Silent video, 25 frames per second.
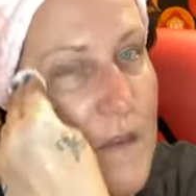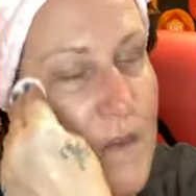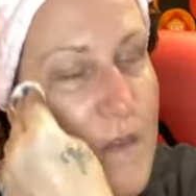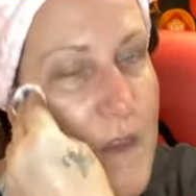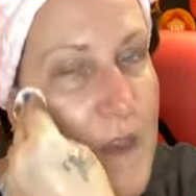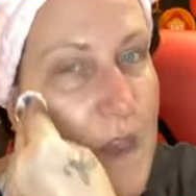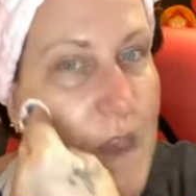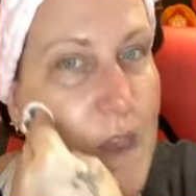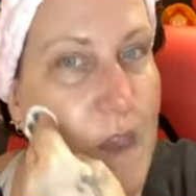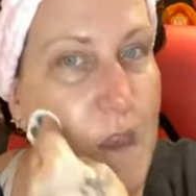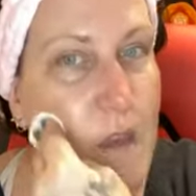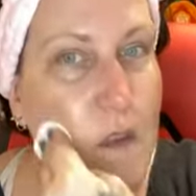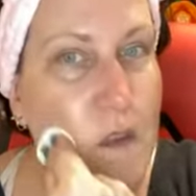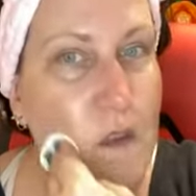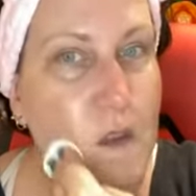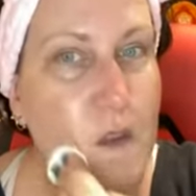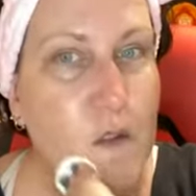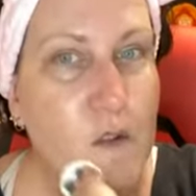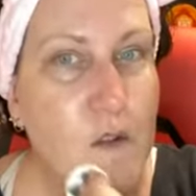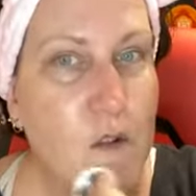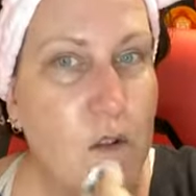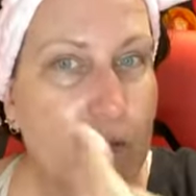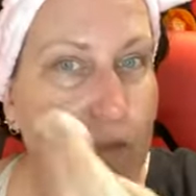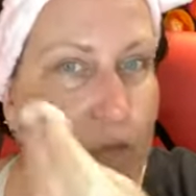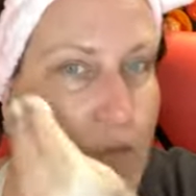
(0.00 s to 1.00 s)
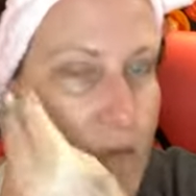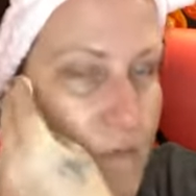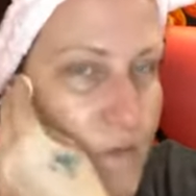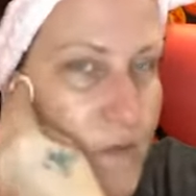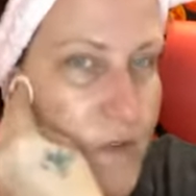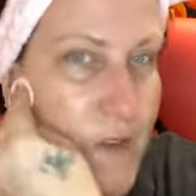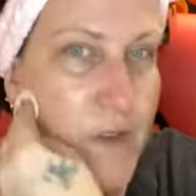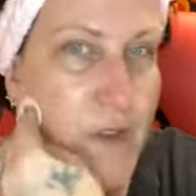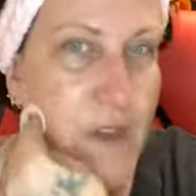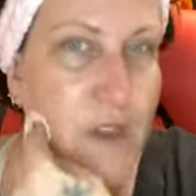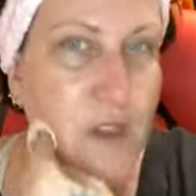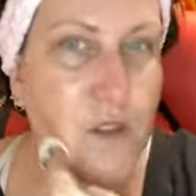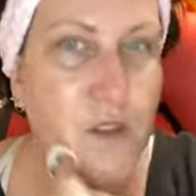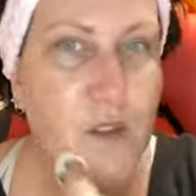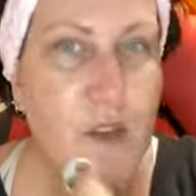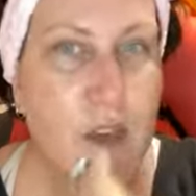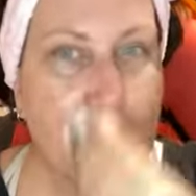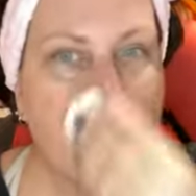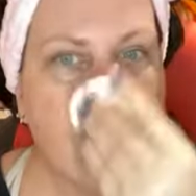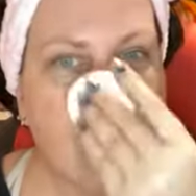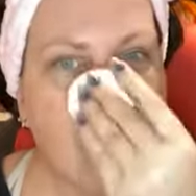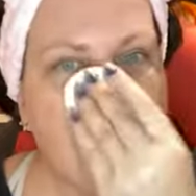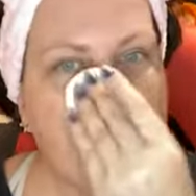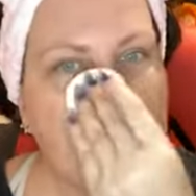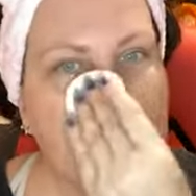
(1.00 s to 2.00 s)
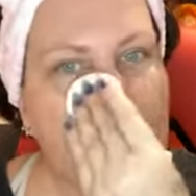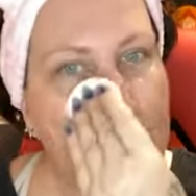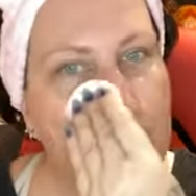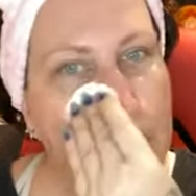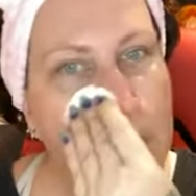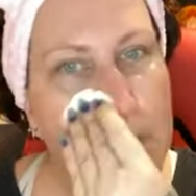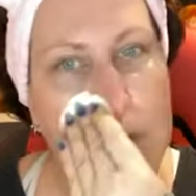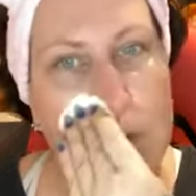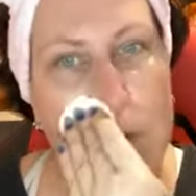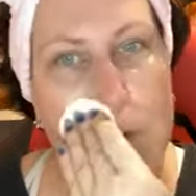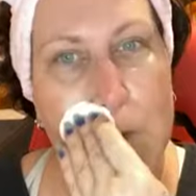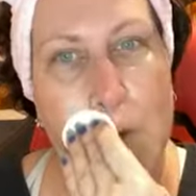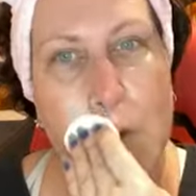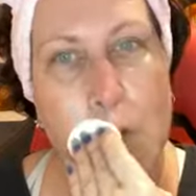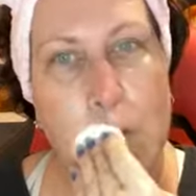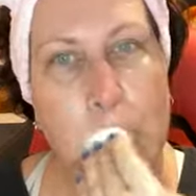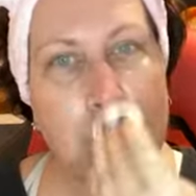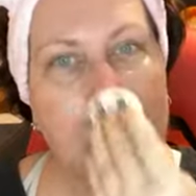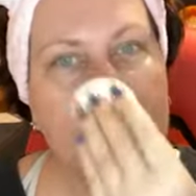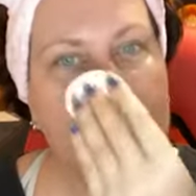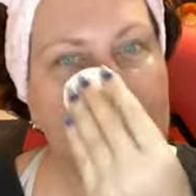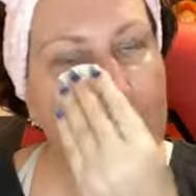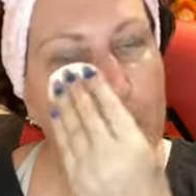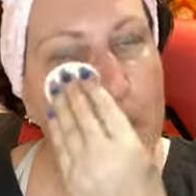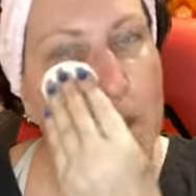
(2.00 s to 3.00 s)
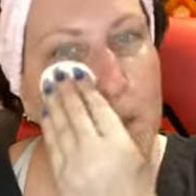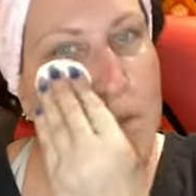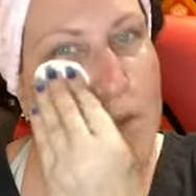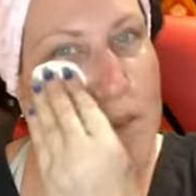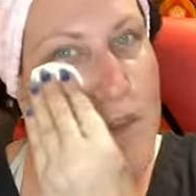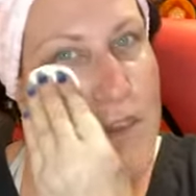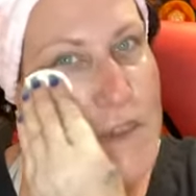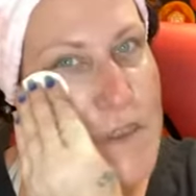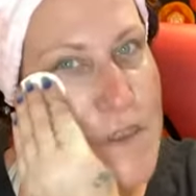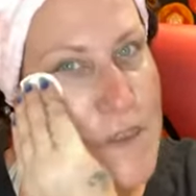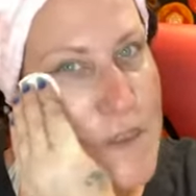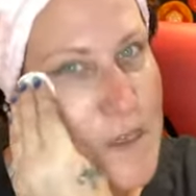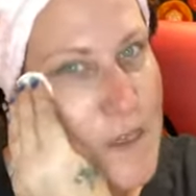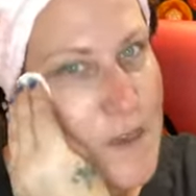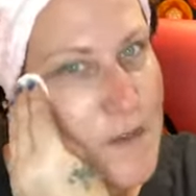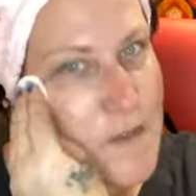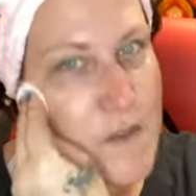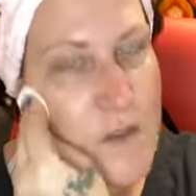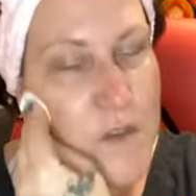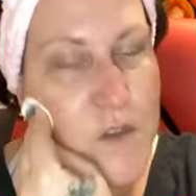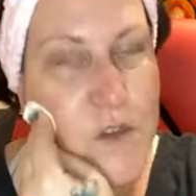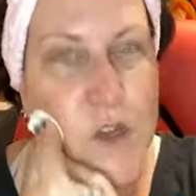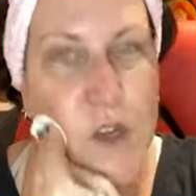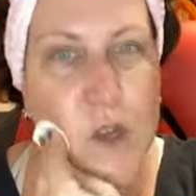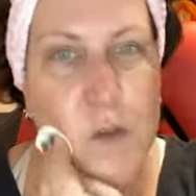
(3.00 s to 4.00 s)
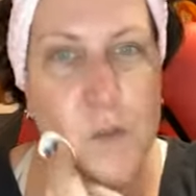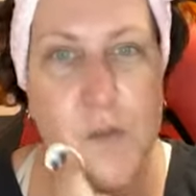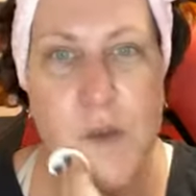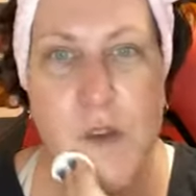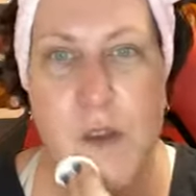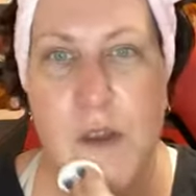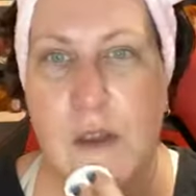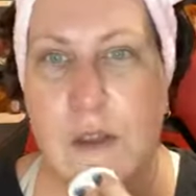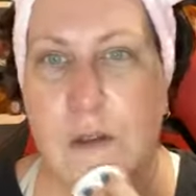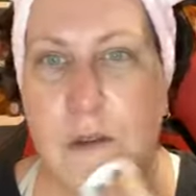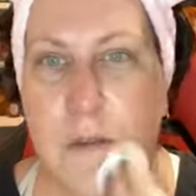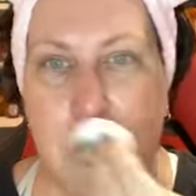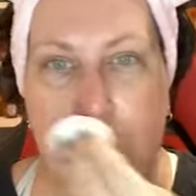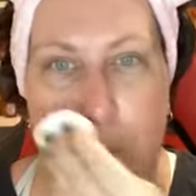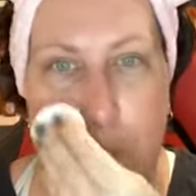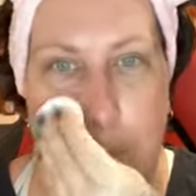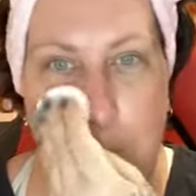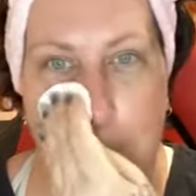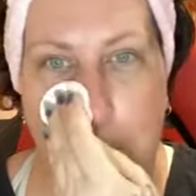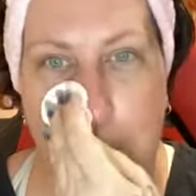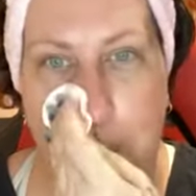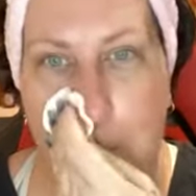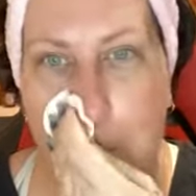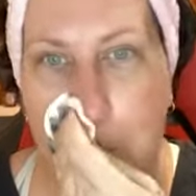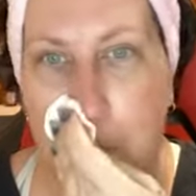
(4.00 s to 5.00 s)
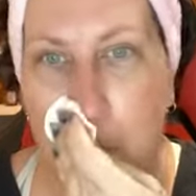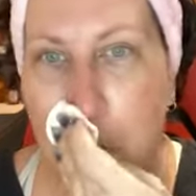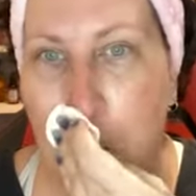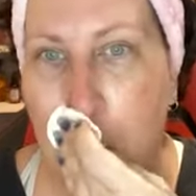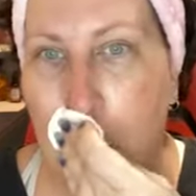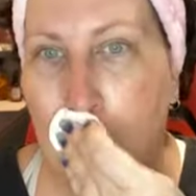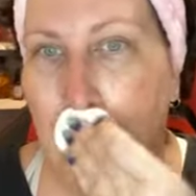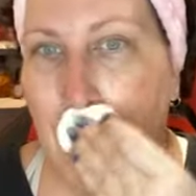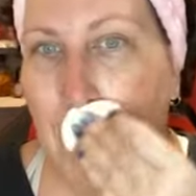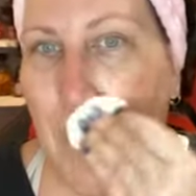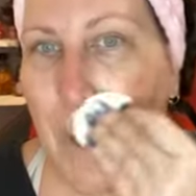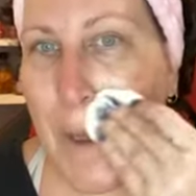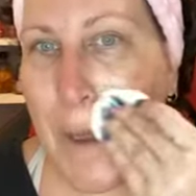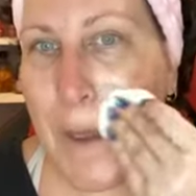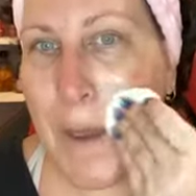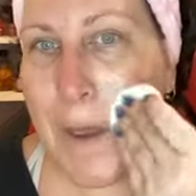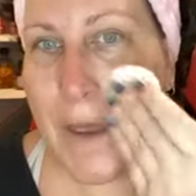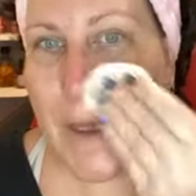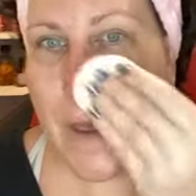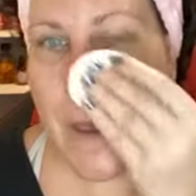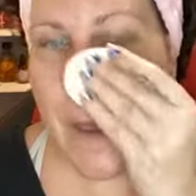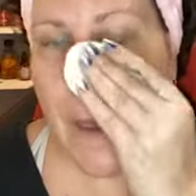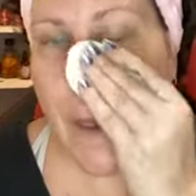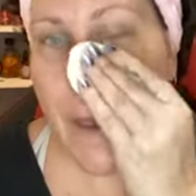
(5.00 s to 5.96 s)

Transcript: you don't feel like you have to use 2 or 3 of them just to get the job done. Okay.